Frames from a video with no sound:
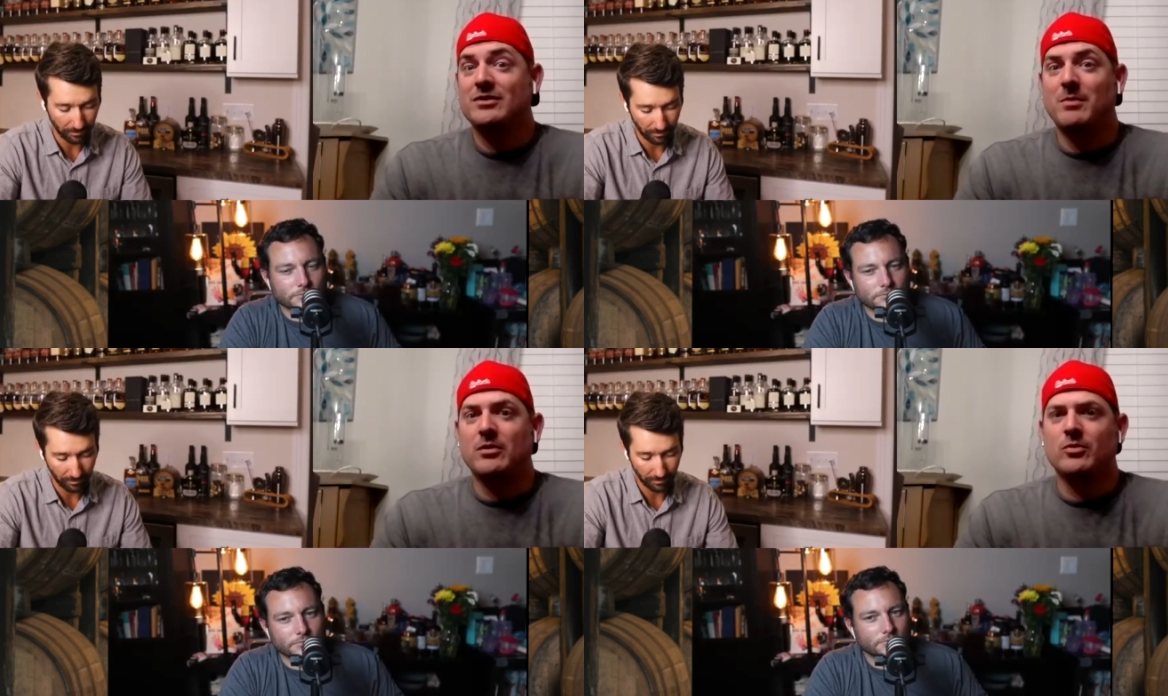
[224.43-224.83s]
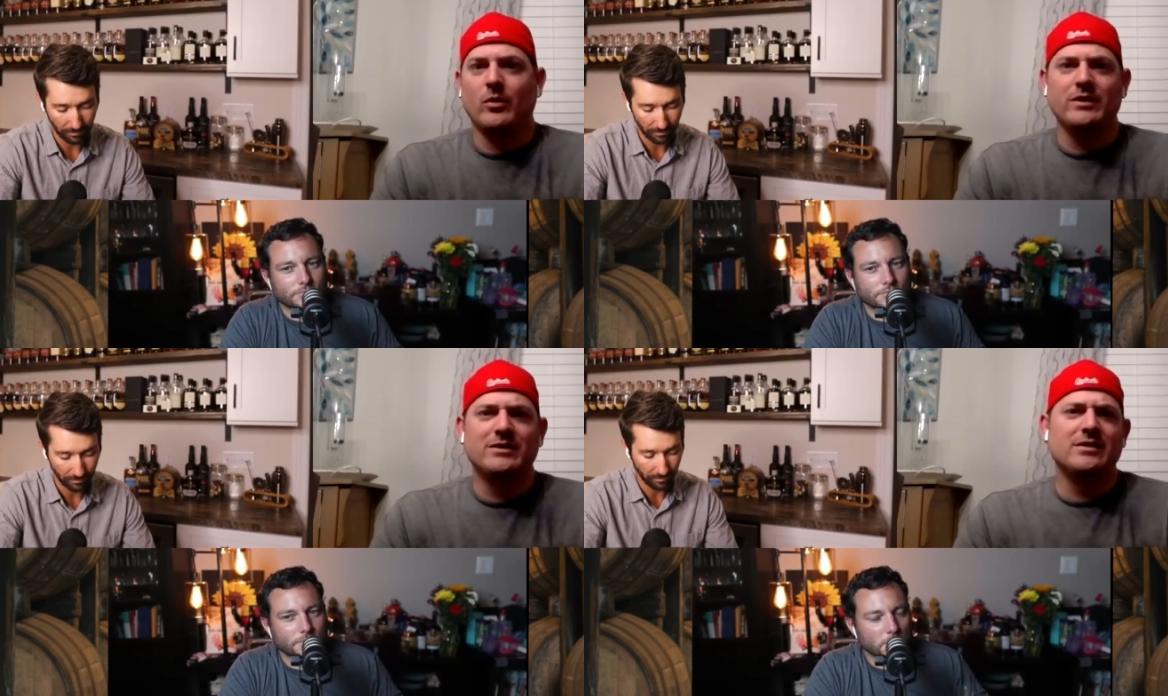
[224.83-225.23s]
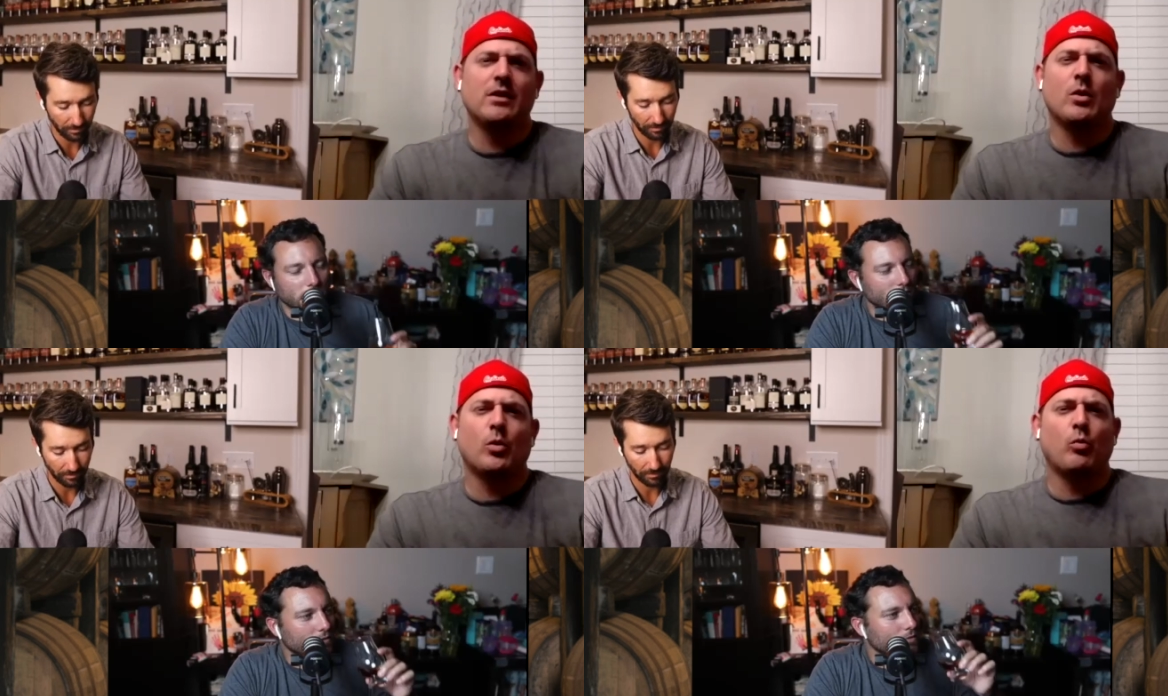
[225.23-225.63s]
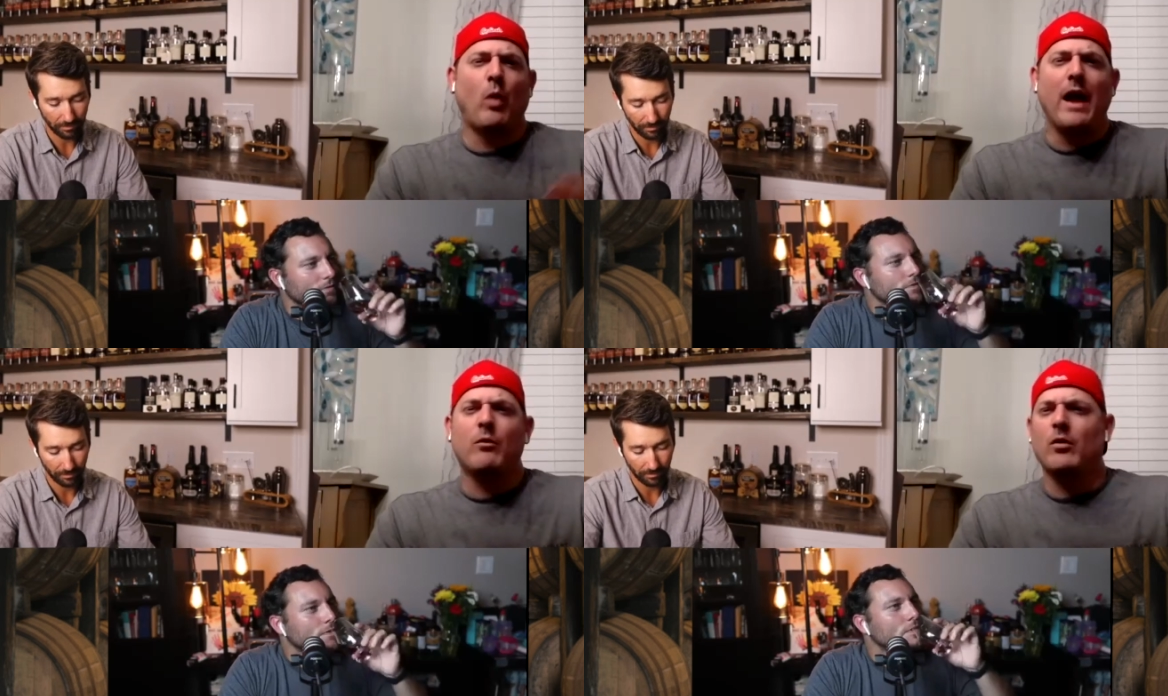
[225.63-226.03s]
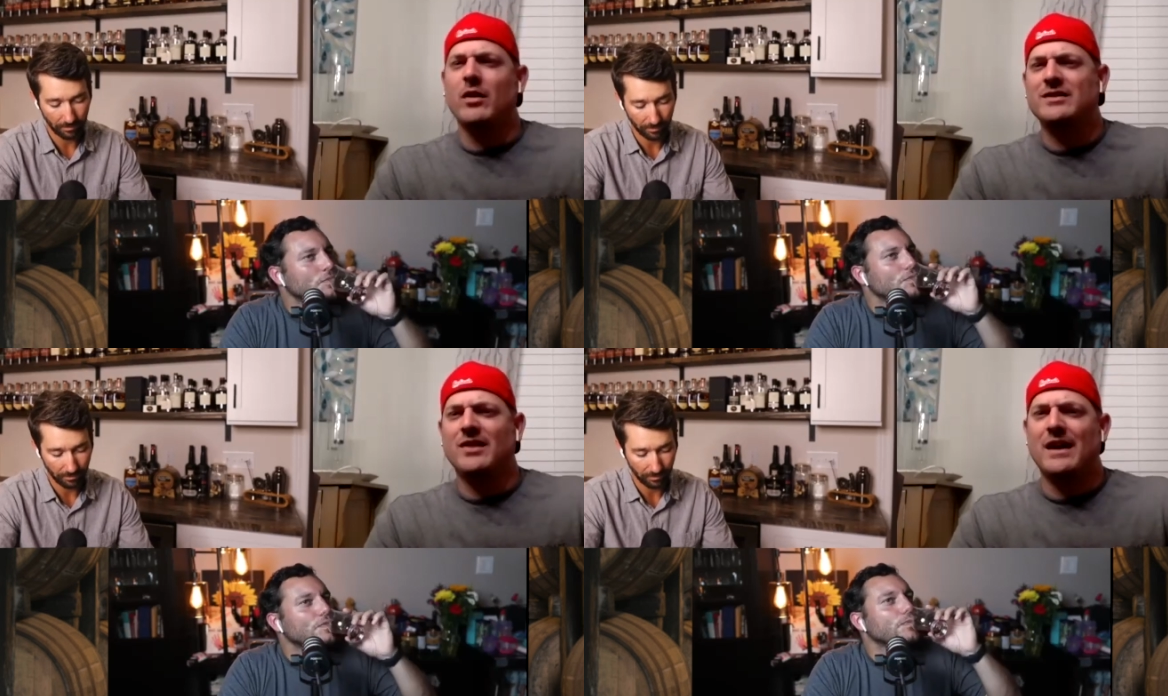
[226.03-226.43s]
Speaker 1: special releases in their rye
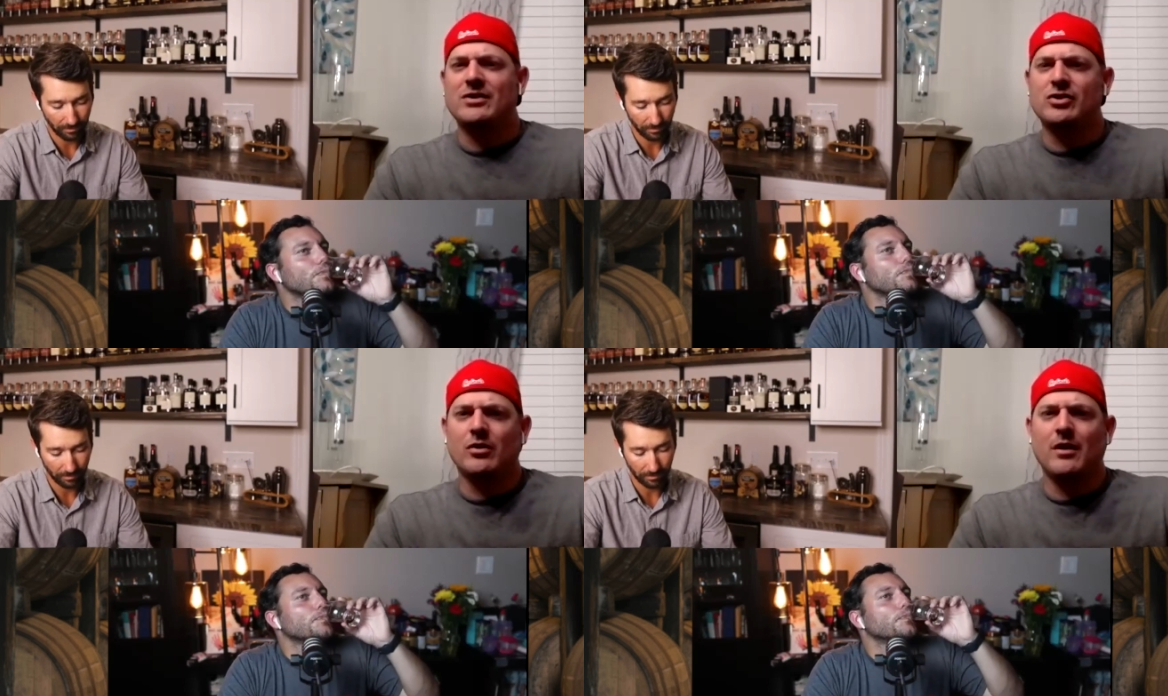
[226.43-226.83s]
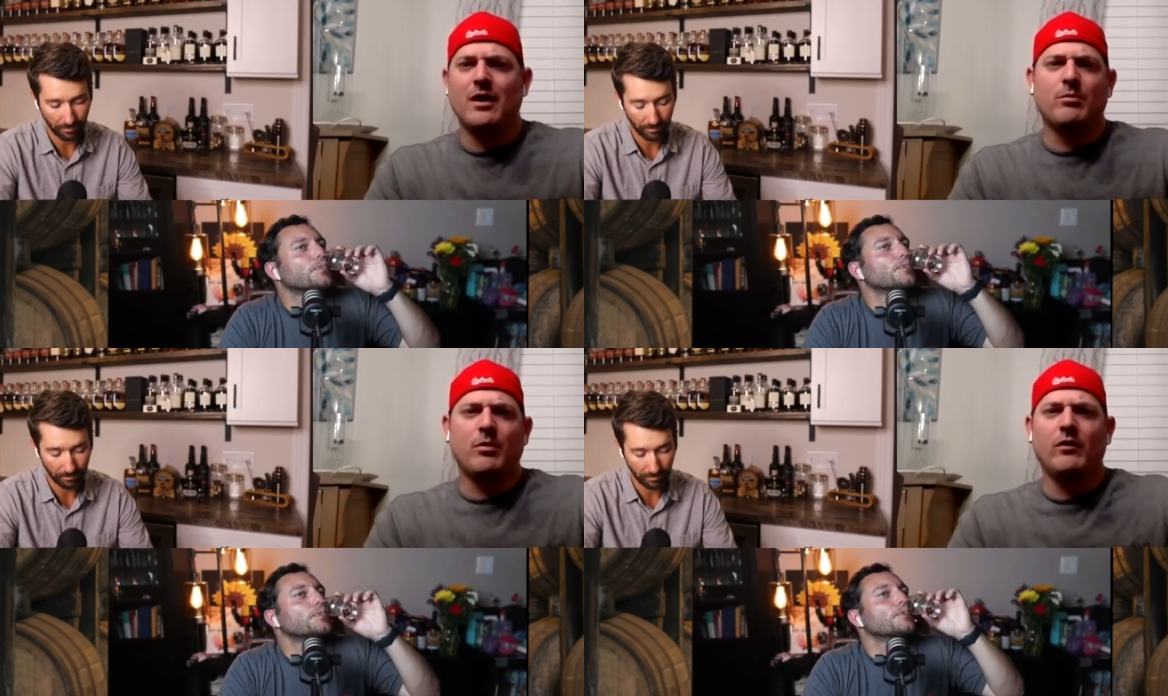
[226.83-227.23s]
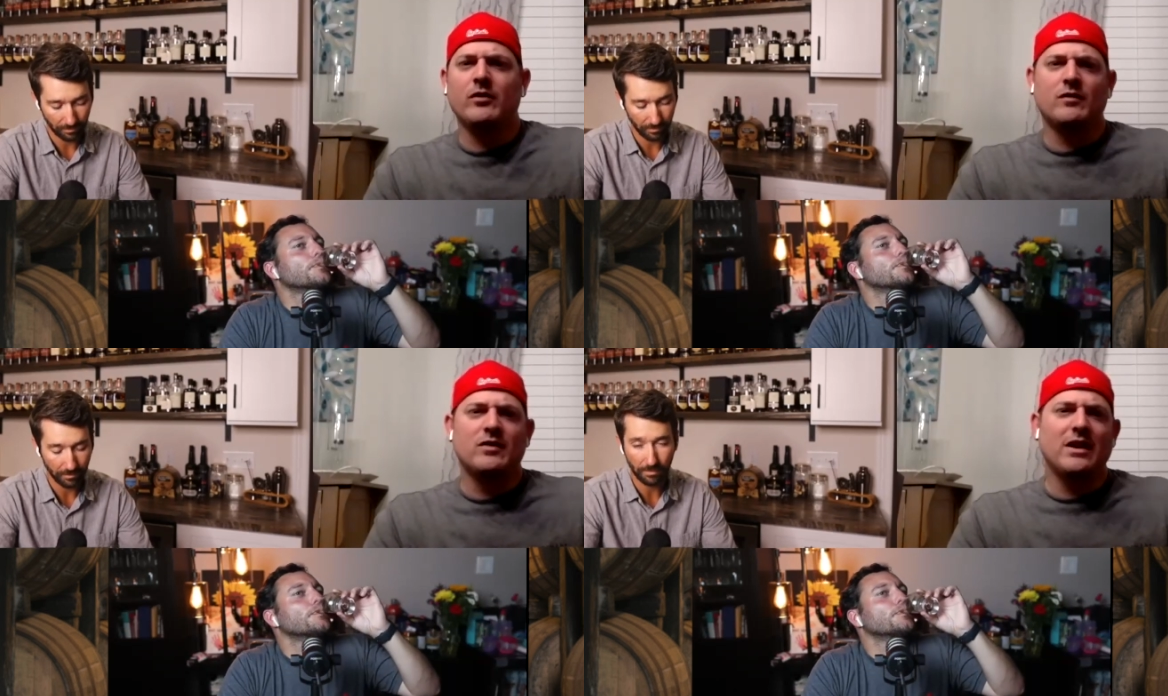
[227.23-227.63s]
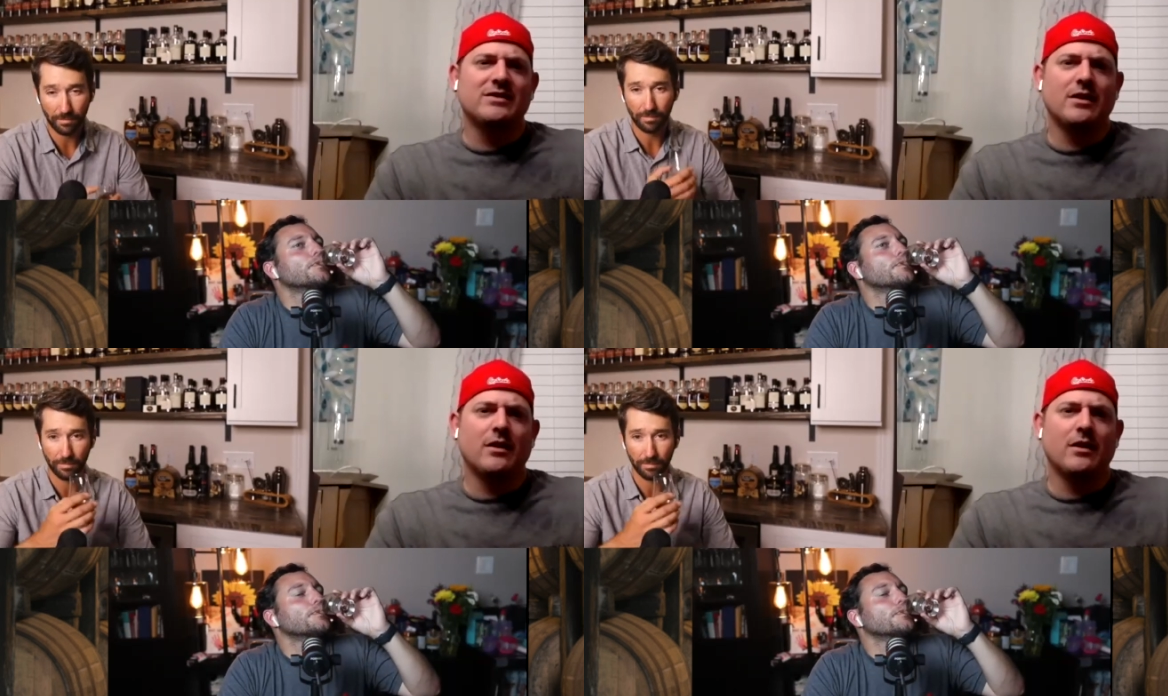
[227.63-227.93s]
release last year. I had the privilege of tasting.